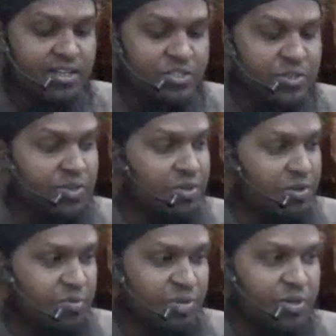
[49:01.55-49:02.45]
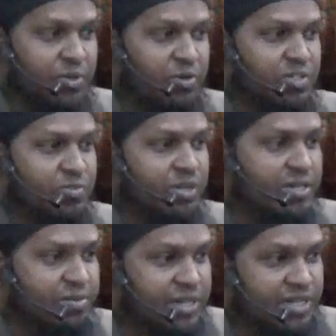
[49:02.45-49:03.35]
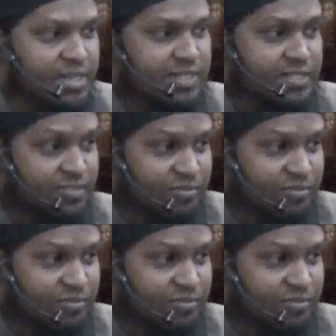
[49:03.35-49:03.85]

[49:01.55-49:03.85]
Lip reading: So we'll close with his